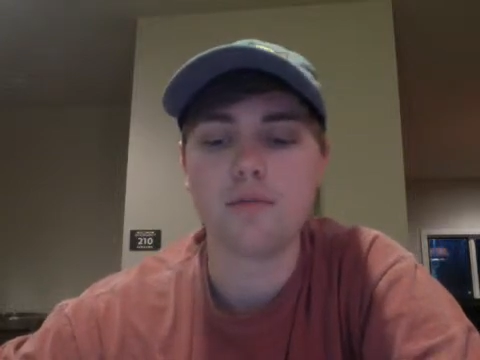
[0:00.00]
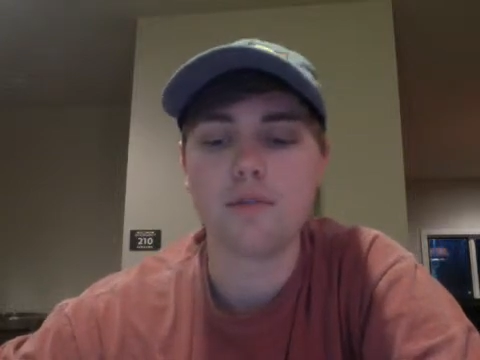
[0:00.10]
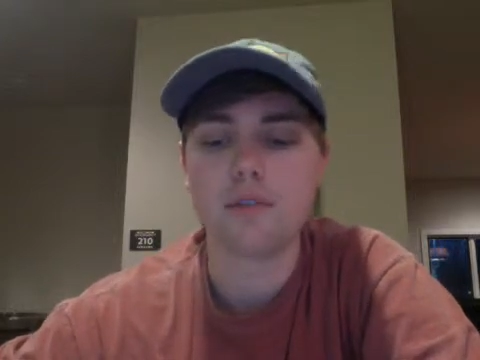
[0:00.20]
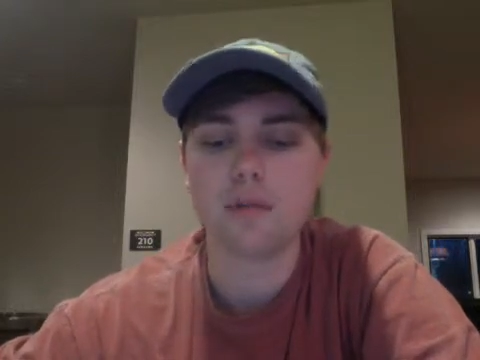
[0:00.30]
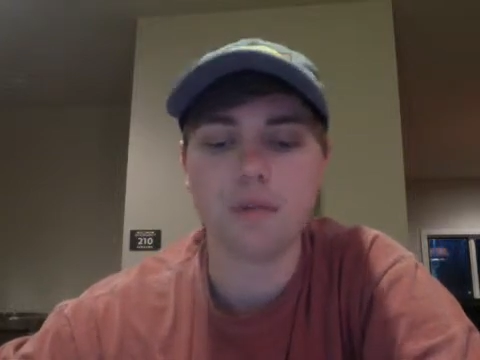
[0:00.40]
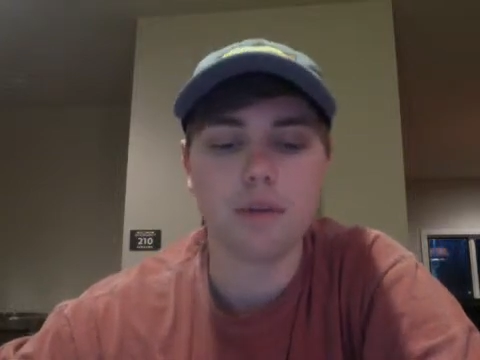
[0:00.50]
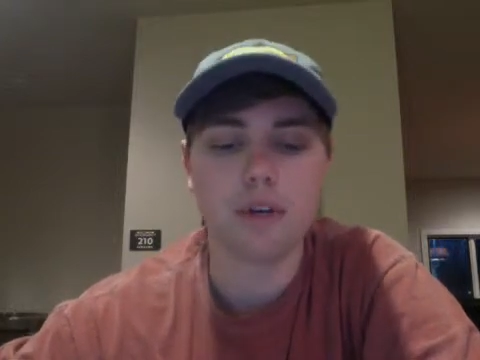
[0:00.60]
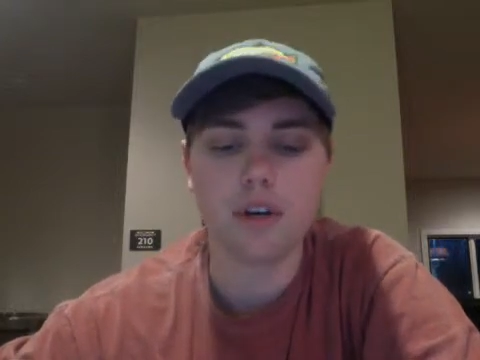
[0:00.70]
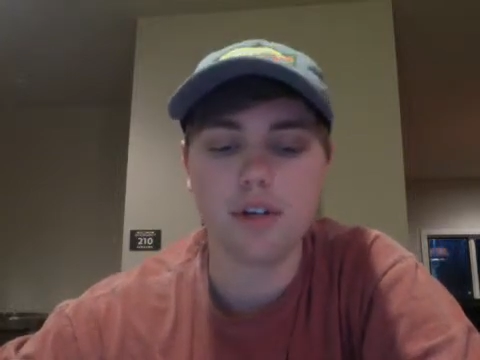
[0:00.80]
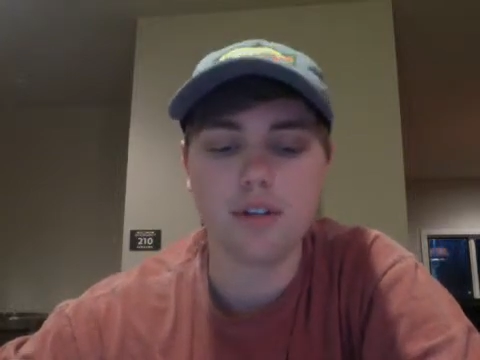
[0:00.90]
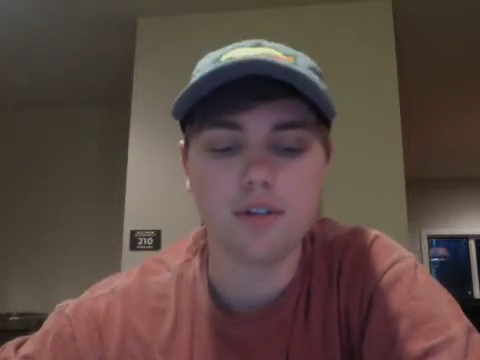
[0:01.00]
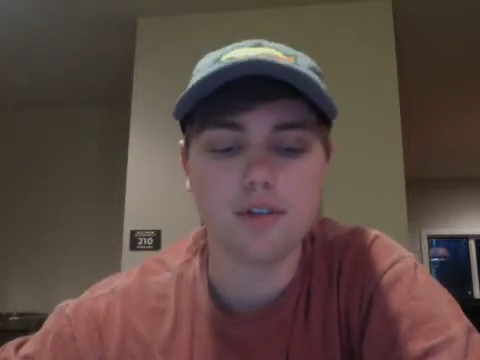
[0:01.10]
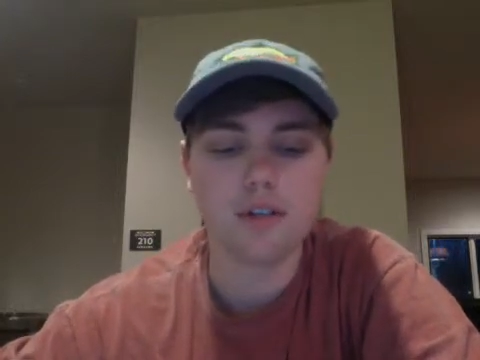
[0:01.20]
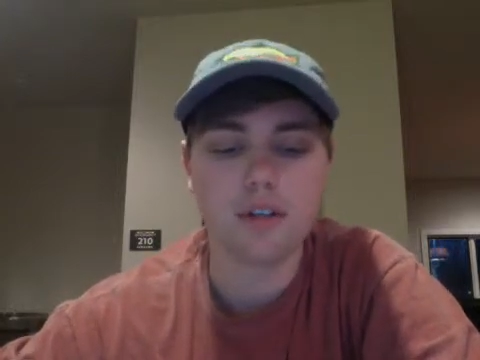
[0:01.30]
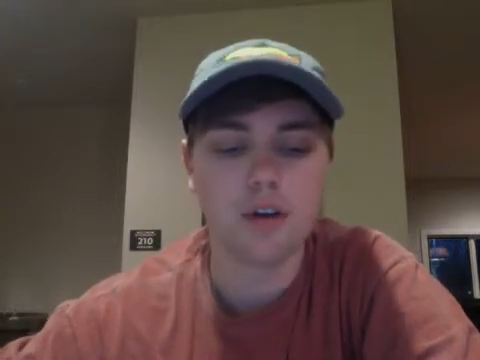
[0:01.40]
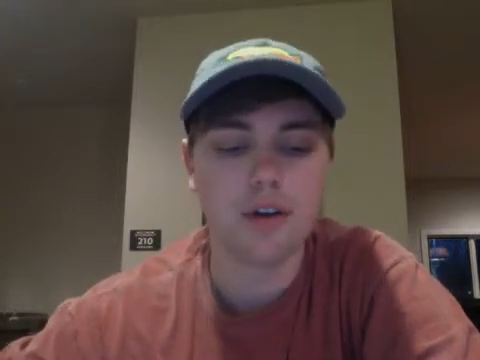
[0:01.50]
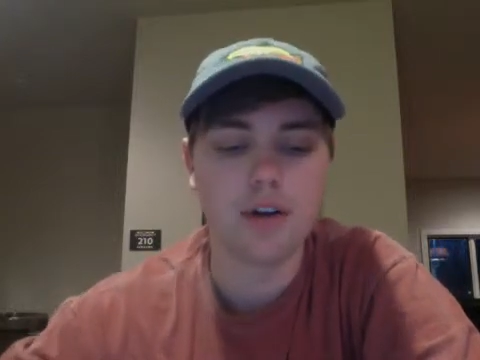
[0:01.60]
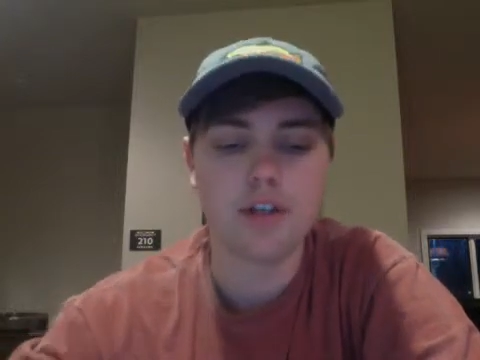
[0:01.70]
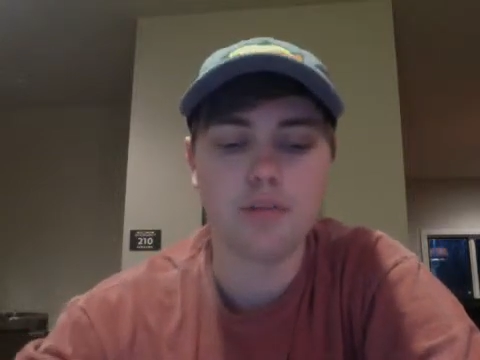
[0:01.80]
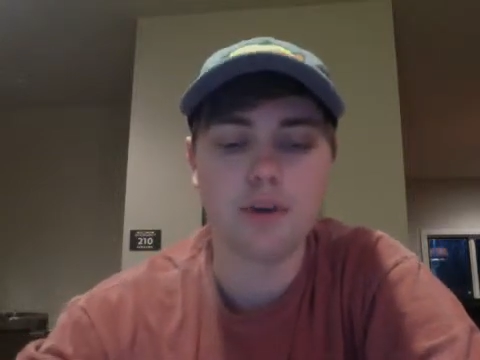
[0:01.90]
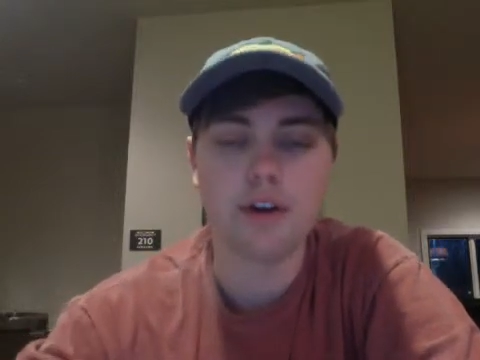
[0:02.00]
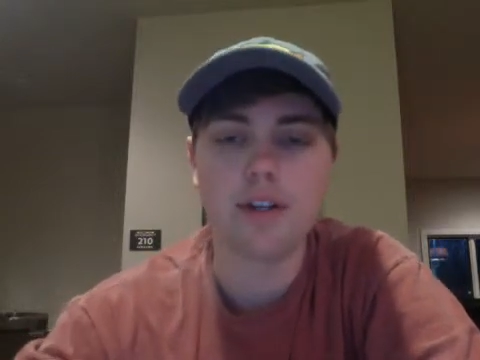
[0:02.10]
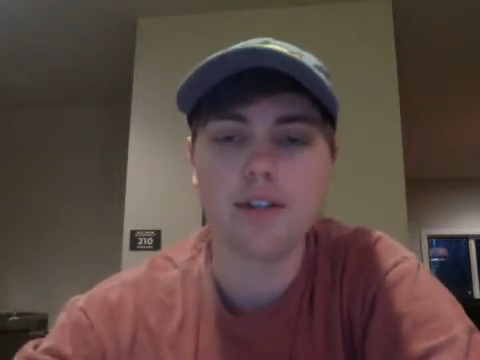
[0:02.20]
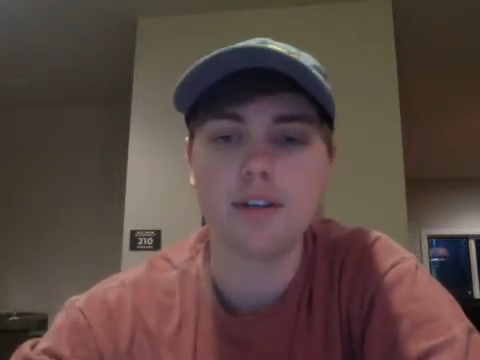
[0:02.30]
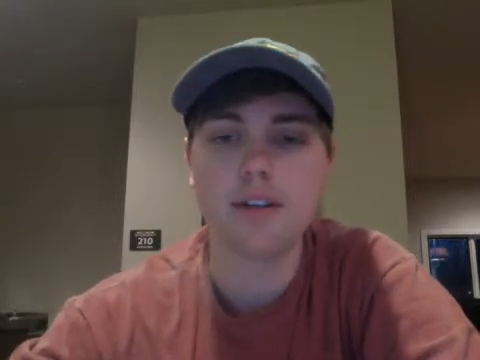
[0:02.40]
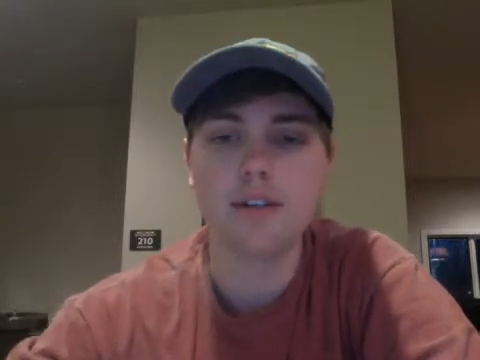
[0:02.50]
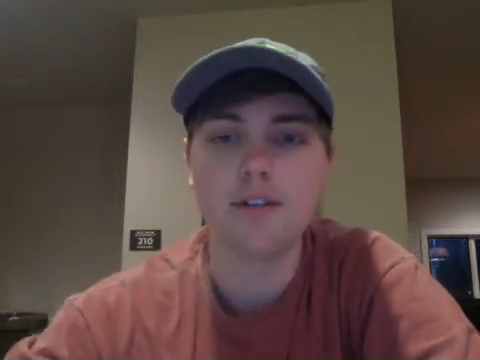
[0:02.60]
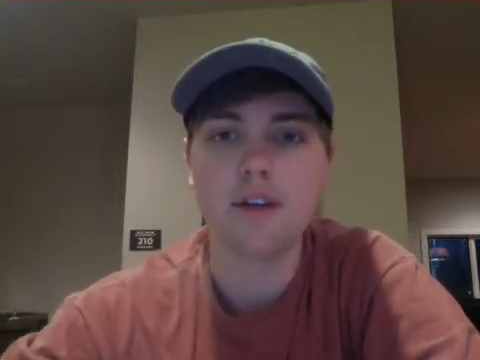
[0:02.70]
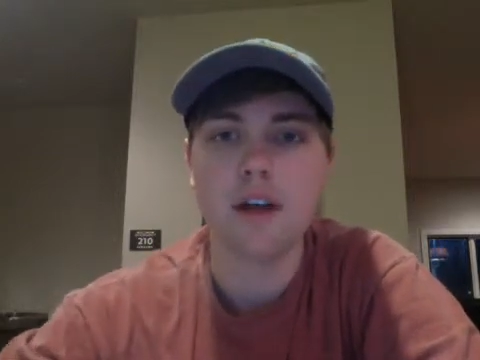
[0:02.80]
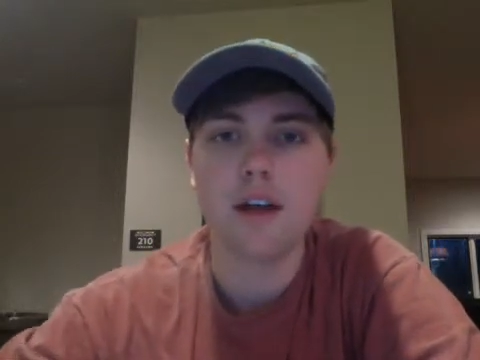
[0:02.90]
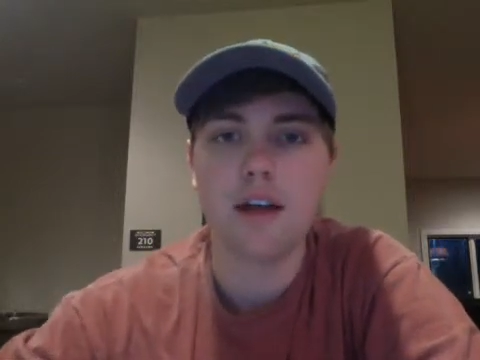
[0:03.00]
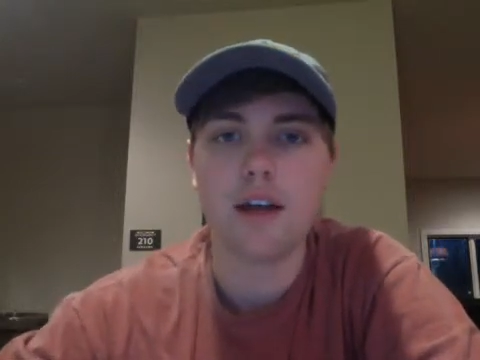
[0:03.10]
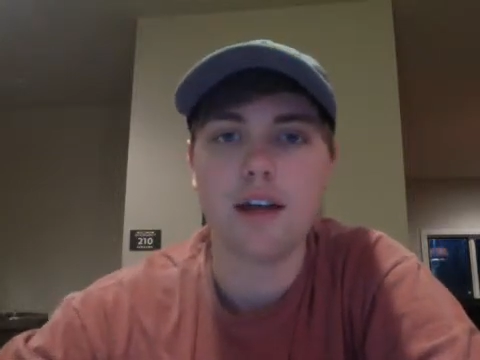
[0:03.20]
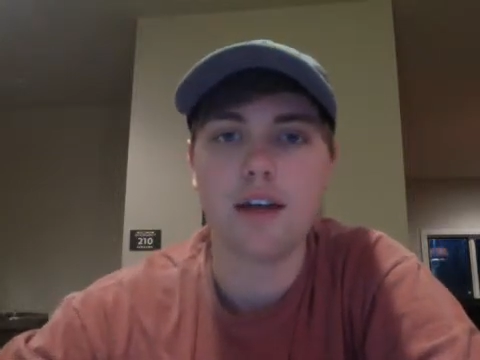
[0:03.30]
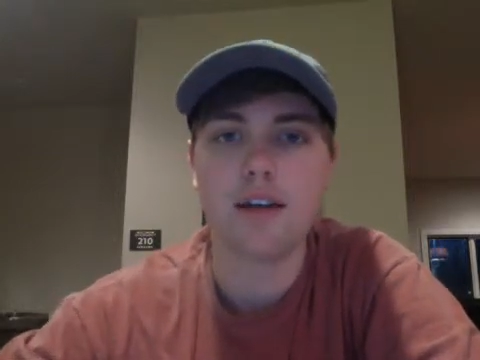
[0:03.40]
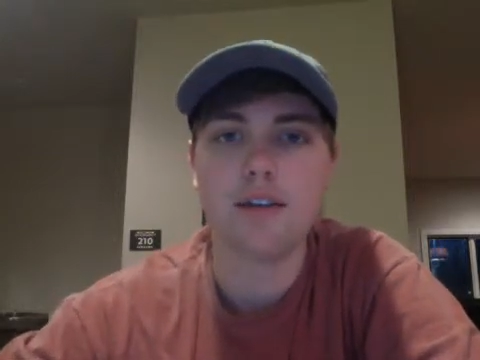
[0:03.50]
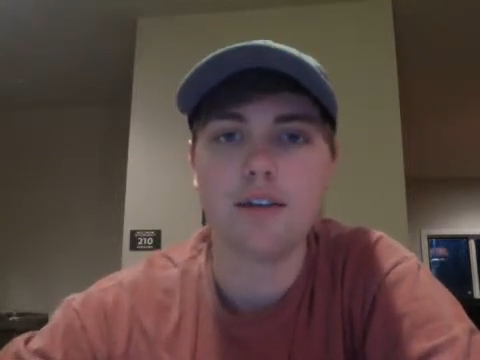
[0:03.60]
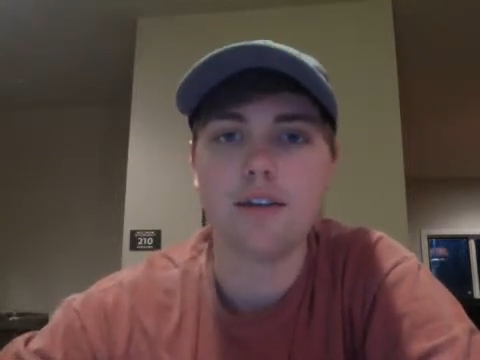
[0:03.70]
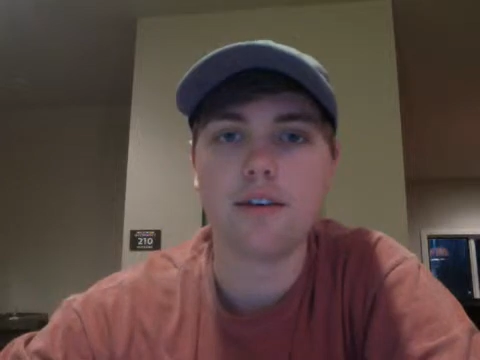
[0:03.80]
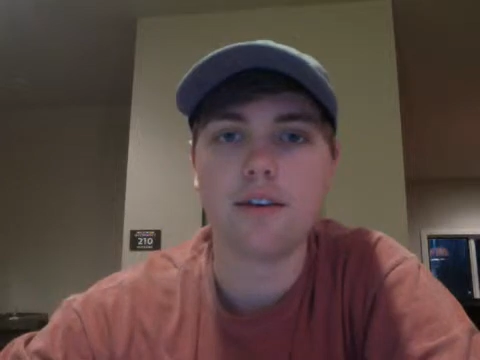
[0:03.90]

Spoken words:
simply because your experiences and